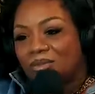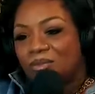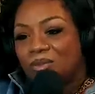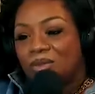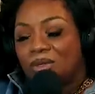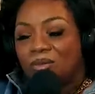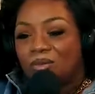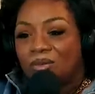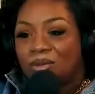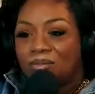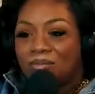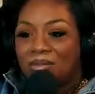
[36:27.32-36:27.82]

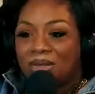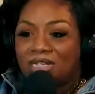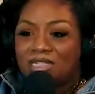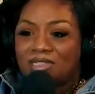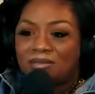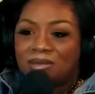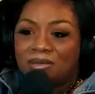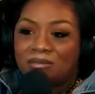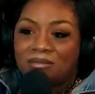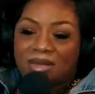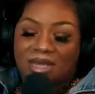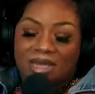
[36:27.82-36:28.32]
What what makes
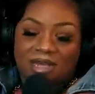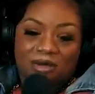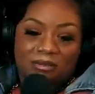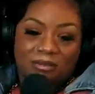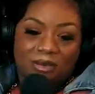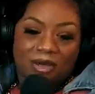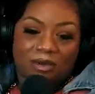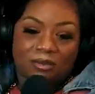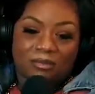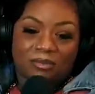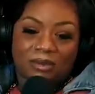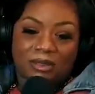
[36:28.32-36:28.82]
me mad
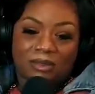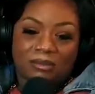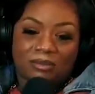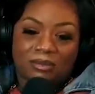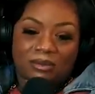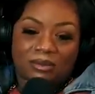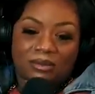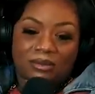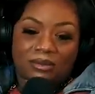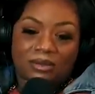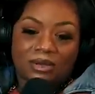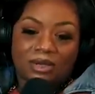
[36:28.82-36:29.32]
about
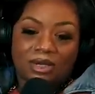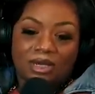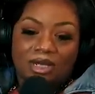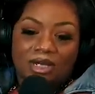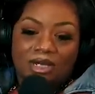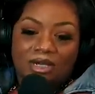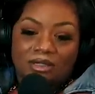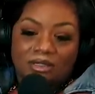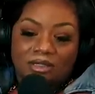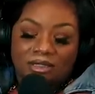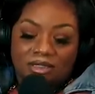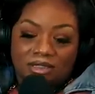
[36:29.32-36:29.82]
people
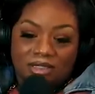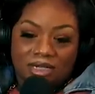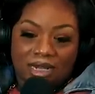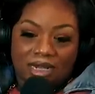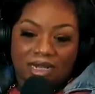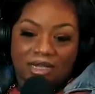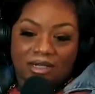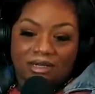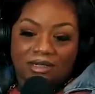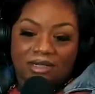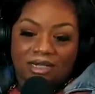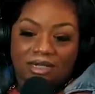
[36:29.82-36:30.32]

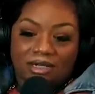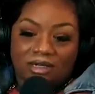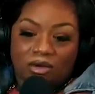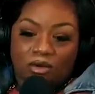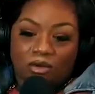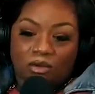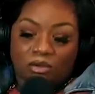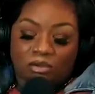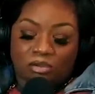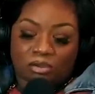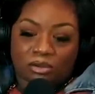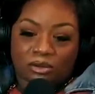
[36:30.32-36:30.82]
today that
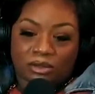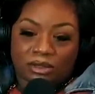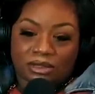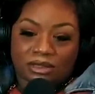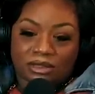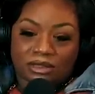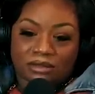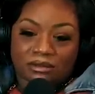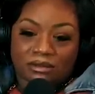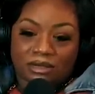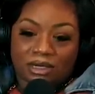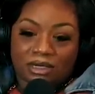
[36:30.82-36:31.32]
go to
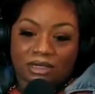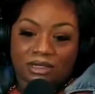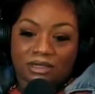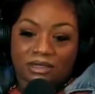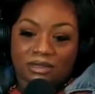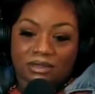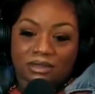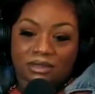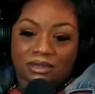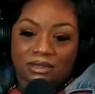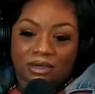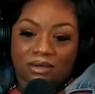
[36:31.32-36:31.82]
prison and
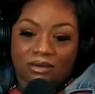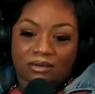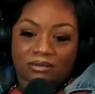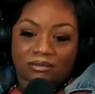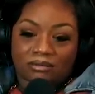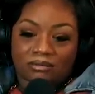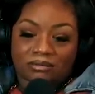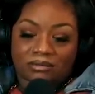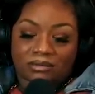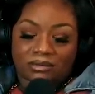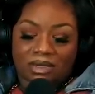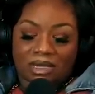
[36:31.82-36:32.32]
you
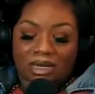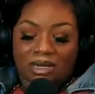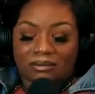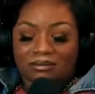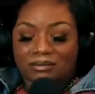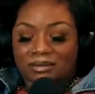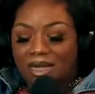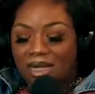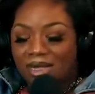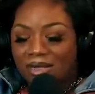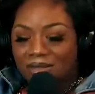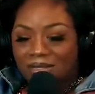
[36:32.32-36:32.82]
know I,
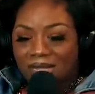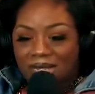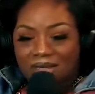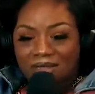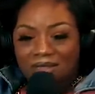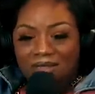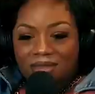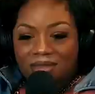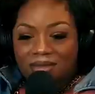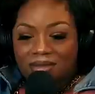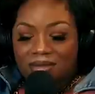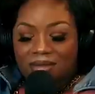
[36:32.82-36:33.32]
I I
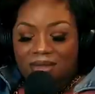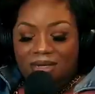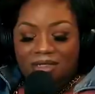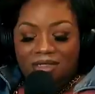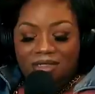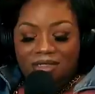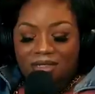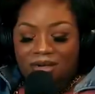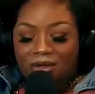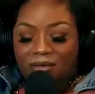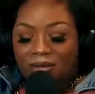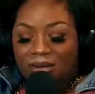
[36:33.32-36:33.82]
did I
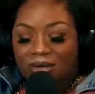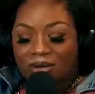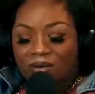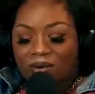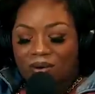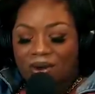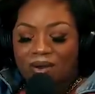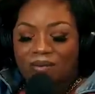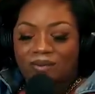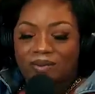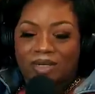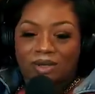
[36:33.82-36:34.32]
did all my
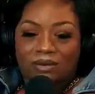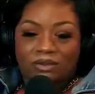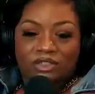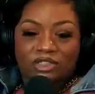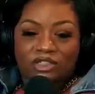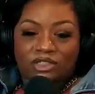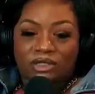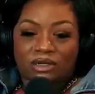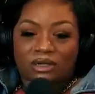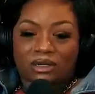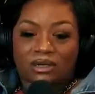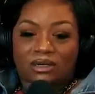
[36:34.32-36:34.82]
crime when I was
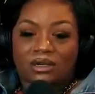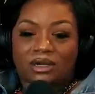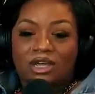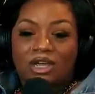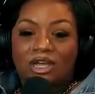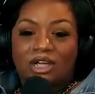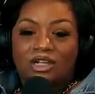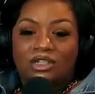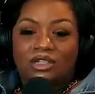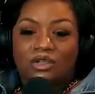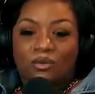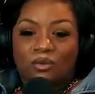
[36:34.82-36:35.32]
young.
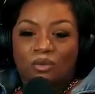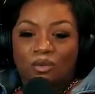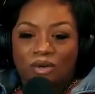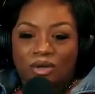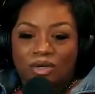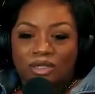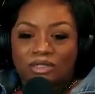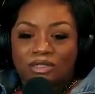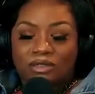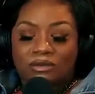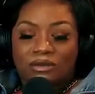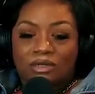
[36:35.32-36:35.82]
The
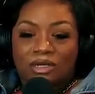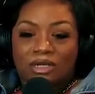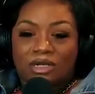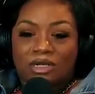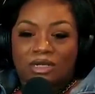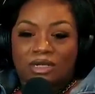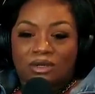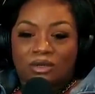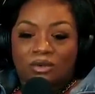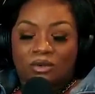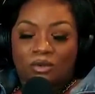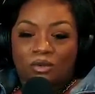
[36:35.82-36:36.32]
ones who
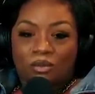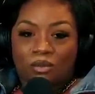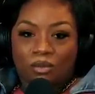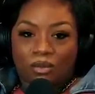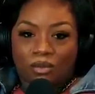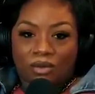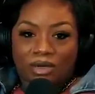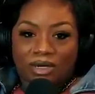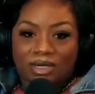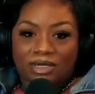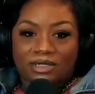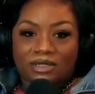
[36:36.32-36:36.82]
who
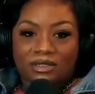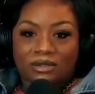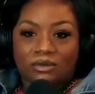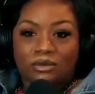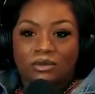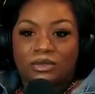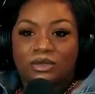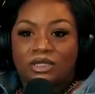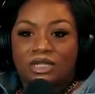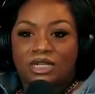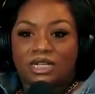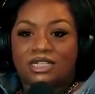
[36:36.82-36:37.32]
wants
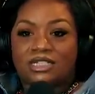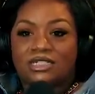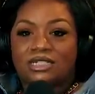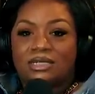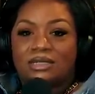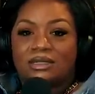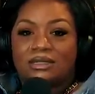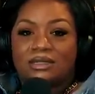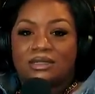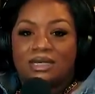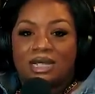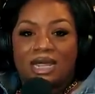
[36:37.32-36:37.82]
who thinks
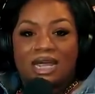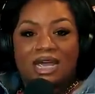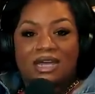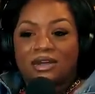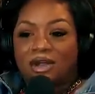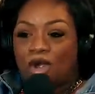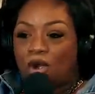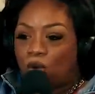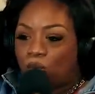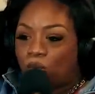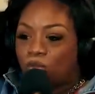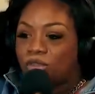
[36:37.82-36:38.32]
they at
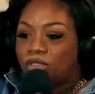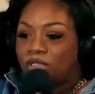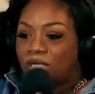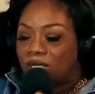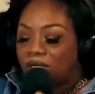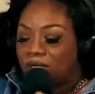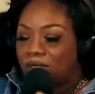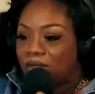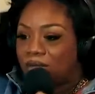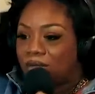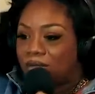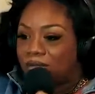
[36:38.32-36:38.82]
a
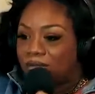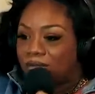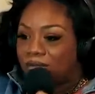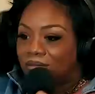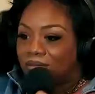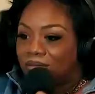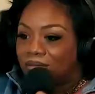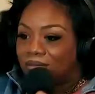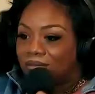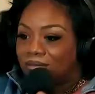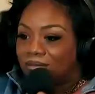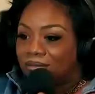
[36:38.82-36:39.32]
hotel
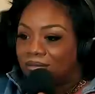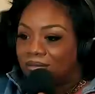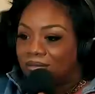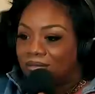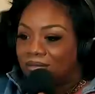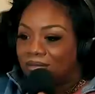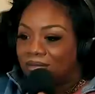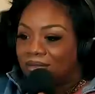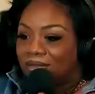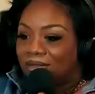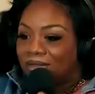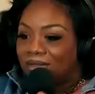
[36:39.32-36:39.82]
in
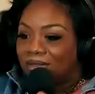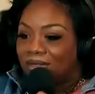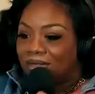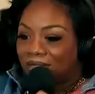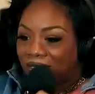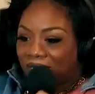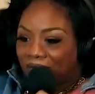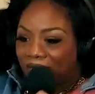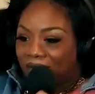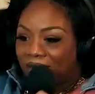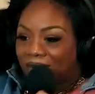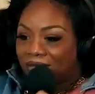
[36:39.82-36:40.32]
prison.
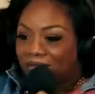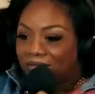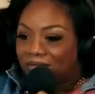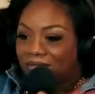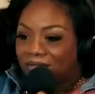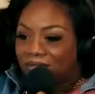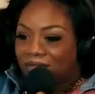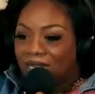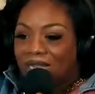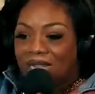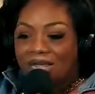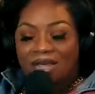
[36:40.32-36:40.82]
Yeah,
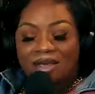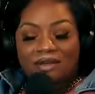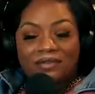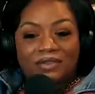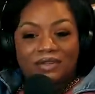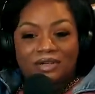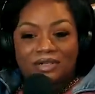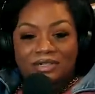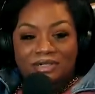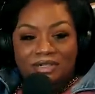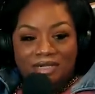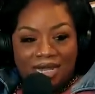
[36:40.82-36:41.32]
they There's... have
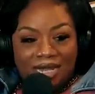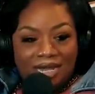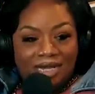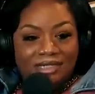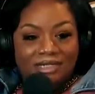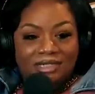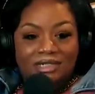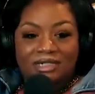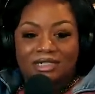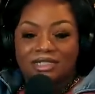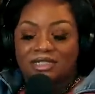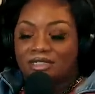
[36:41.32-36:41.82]
the
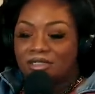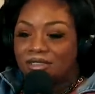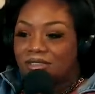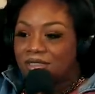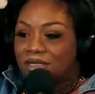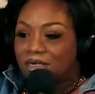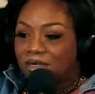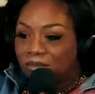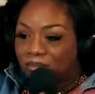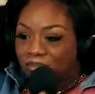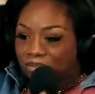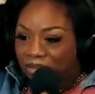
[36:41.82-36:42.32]
audacity to
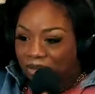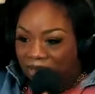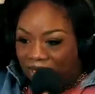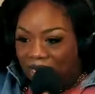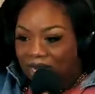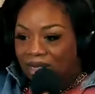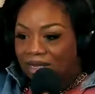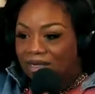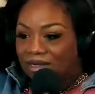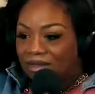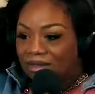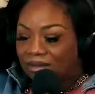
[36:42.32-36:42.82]

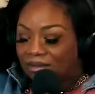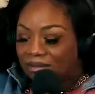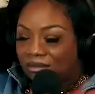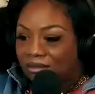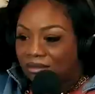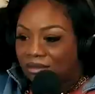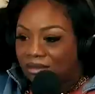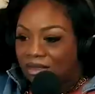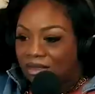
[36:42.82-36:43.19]
complain.